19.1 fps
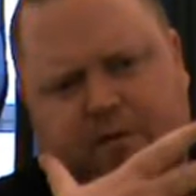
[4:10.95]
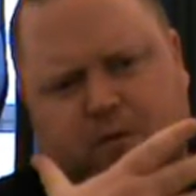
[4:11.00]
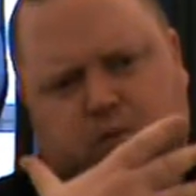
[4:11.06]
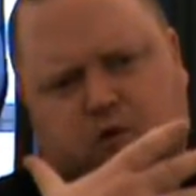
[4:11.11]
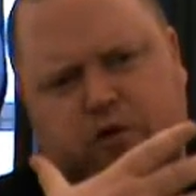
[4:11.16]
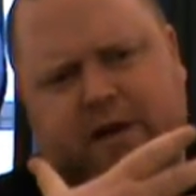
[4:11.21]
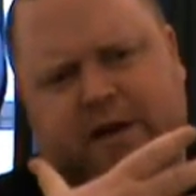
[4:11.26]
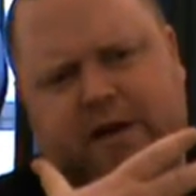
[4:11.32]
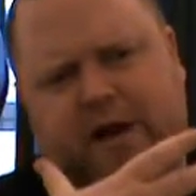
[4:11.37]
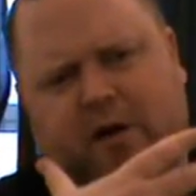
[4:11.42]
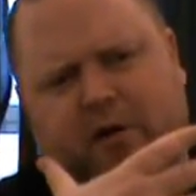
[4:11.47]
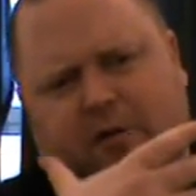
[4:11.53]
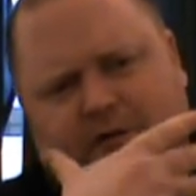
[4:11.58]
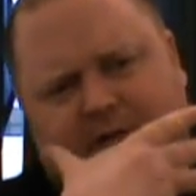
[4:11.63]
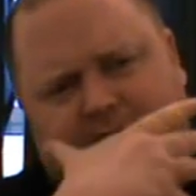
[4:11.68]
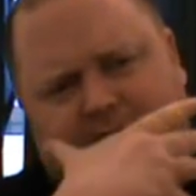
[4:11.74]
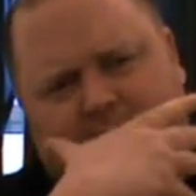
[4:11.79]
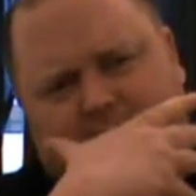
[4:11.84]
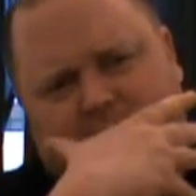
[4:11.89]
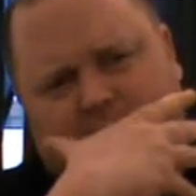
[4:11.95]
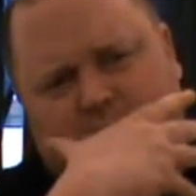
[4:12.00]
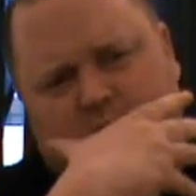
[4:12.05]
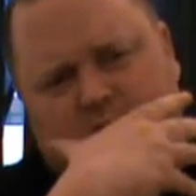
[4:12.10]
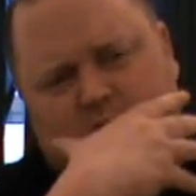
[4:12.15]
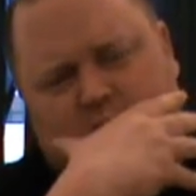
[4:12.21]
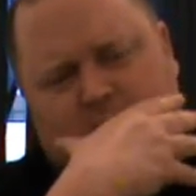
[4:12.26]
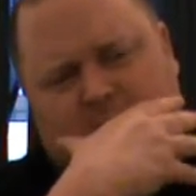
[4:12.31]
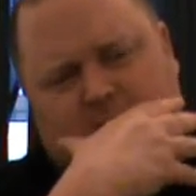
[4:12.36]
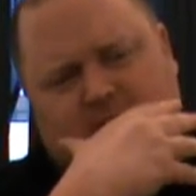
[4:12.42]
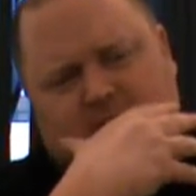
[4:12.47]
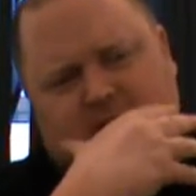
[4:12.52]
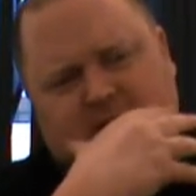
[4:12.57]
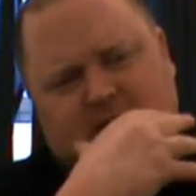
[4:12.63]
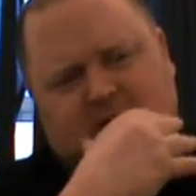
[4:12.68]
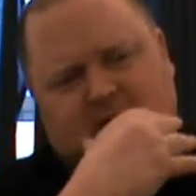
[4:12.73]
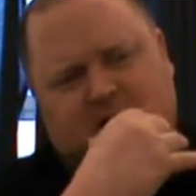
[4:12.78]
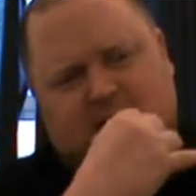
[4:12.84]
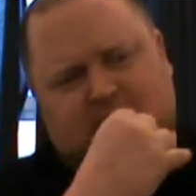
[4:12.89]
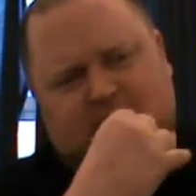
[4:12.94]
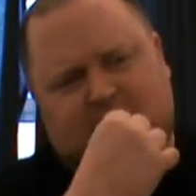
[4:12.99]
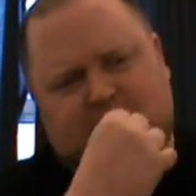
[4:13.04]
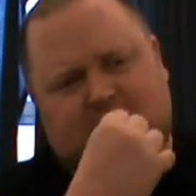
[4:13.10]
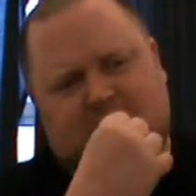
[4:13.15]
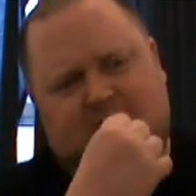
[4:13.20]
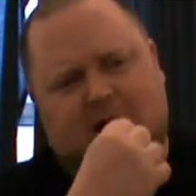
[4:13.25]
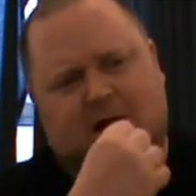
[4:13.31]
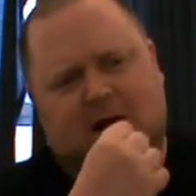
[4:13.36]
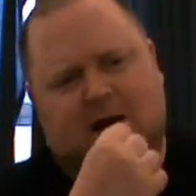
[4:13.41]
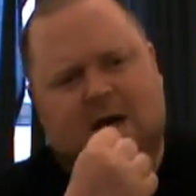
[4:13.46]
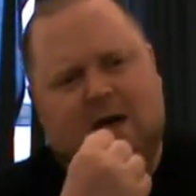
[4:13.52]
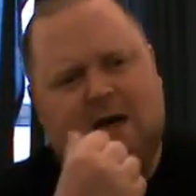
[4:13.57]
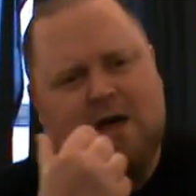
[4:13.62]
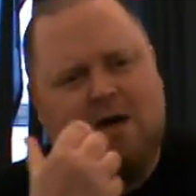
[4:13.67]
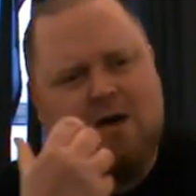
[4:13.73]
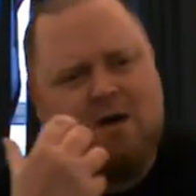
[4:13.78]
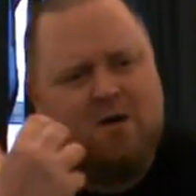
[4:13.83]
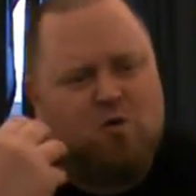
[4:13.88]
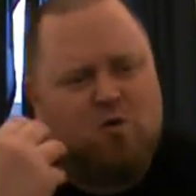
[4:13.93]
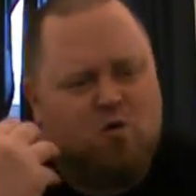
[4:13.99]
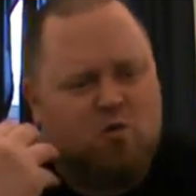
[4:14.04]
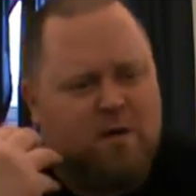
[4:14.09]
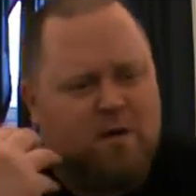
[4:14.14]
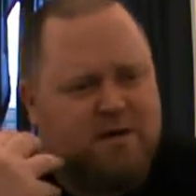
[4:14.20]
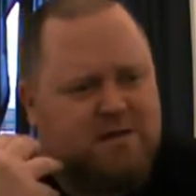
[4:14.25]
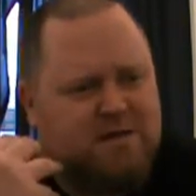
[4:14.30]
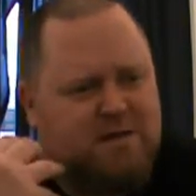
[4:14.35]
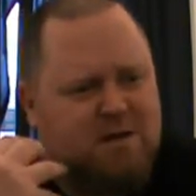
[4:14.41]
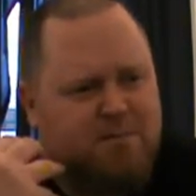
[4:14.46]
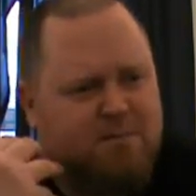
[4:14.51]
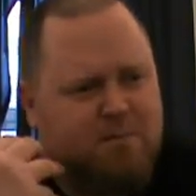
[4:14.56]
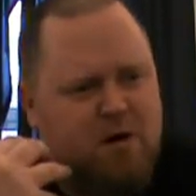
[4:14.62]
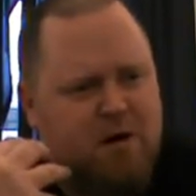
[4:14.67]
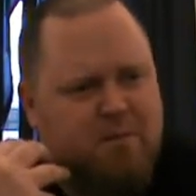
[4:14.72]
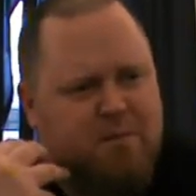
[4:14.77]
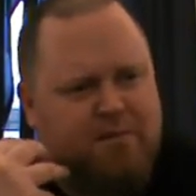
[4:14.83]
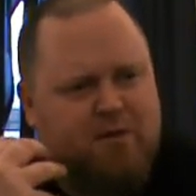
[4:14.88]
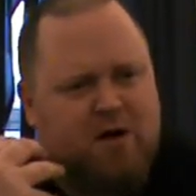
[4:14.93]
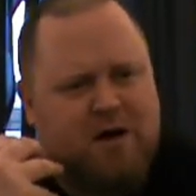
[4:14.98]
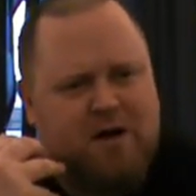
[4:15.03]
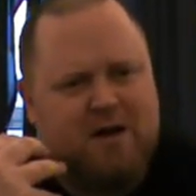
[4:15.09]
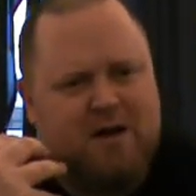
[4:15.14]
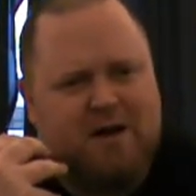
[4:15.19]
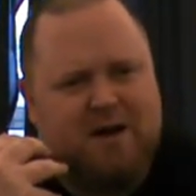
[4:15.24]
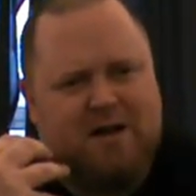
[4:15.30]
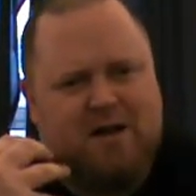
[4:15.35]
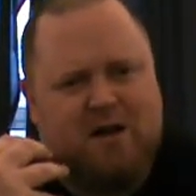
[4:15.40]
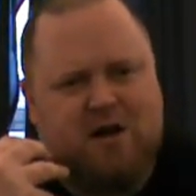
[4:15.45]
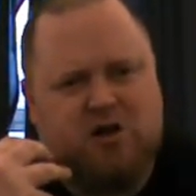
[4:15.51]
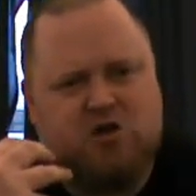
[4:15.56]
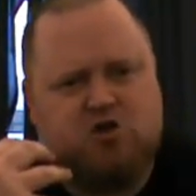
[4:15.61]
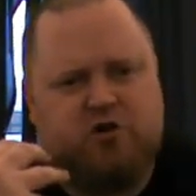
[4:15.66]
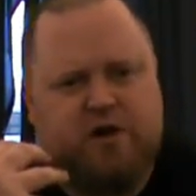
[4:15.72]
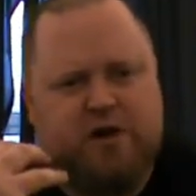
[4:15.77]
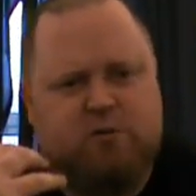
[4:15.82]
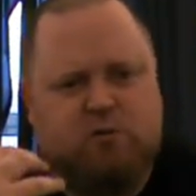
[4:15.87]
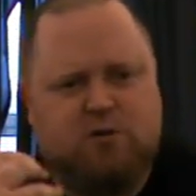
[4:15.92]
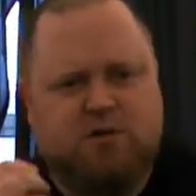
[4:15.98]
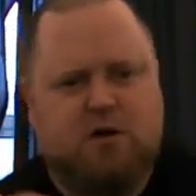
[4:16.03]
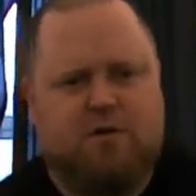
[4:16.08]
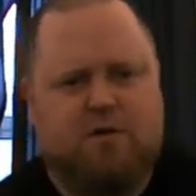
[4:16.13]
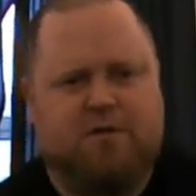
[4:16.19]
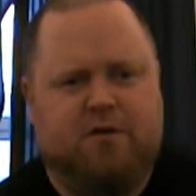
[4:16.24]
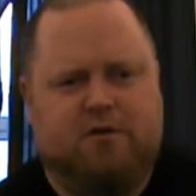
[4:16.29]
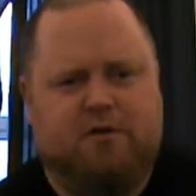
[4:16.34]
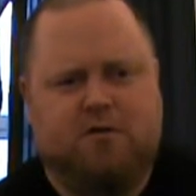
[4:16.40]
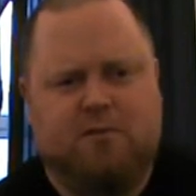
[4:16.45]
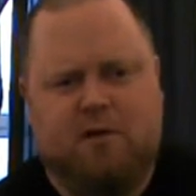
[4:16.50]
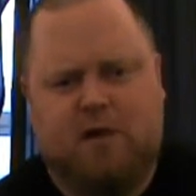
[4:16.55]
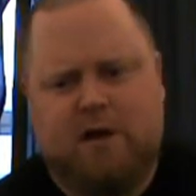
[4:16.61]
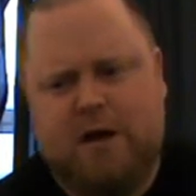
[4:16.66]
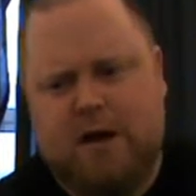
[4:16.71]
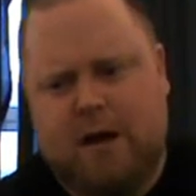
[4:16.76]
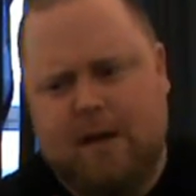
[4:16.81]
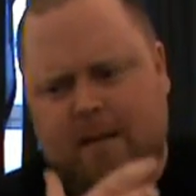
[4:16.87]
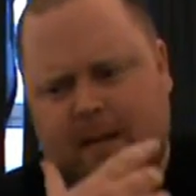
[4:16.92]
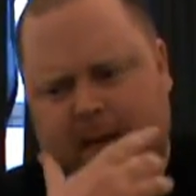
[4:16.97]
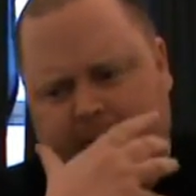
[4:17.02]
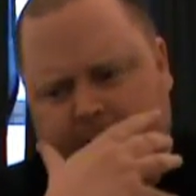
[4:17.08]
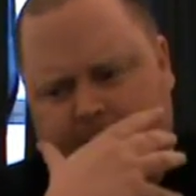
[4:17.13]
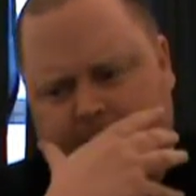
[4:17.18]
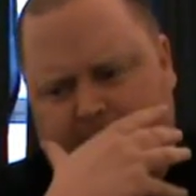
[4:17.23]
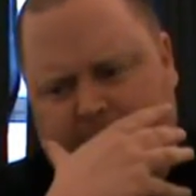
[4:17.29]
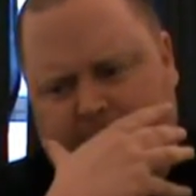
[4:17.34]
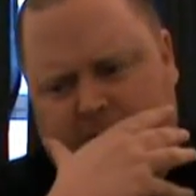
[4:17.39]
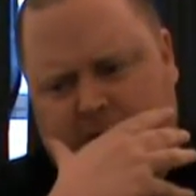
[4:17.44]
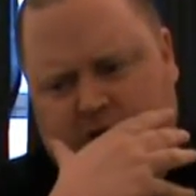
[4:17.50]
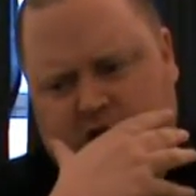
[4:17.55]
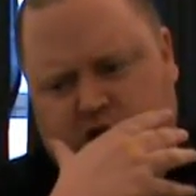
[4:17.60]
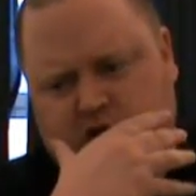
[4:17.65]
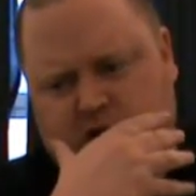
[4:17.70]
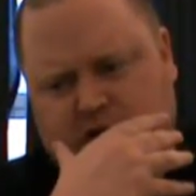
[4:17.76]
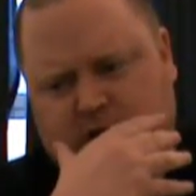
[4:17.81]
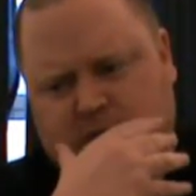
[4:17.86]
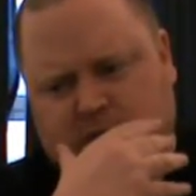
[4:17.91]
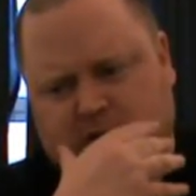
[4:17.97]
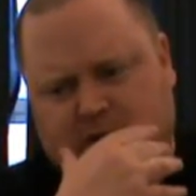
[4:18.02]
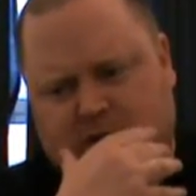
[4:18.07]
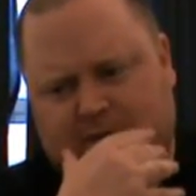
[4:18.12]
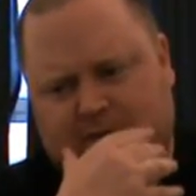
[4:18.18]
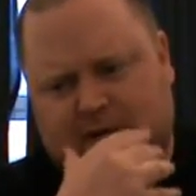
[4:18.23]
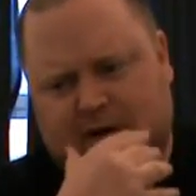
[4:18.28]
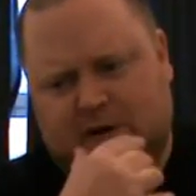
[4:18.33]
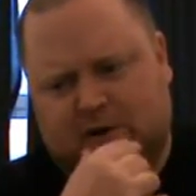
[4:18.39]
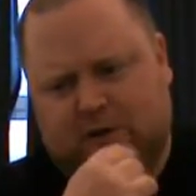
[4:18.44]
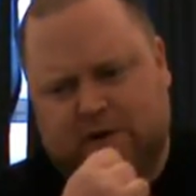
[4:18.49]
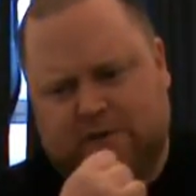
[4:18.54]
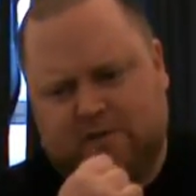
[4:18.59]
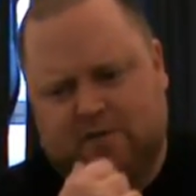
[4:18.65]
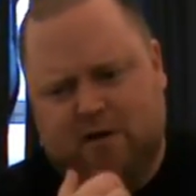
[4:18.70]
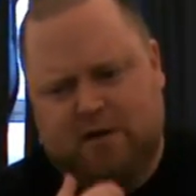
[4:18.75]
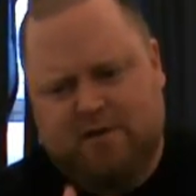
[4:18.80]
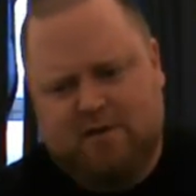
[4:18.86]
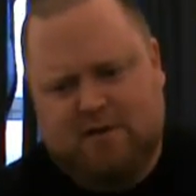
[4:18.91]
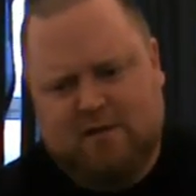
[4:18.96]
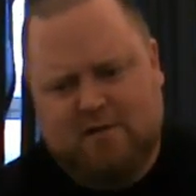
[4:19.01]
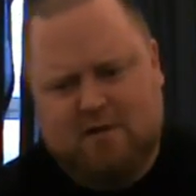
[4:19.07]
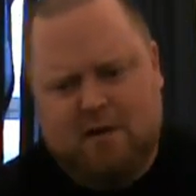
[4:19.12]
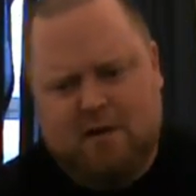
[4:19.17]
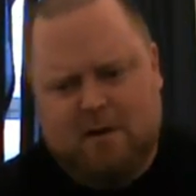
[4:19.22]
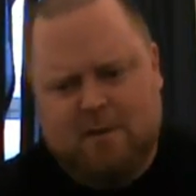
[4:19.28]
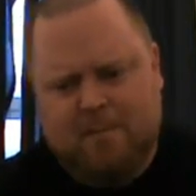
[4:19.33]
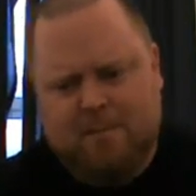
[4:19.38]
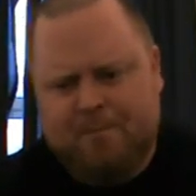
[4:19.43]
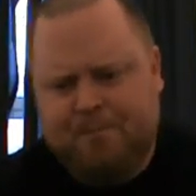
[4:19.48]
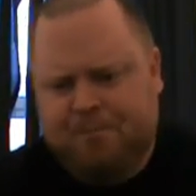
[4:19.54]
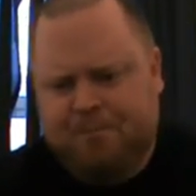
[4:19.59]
woody notes almost on the sides of the tongue, almost combined with like a treacle toffee or something like that. You get like a treacle toffee note on the sides of the tongue.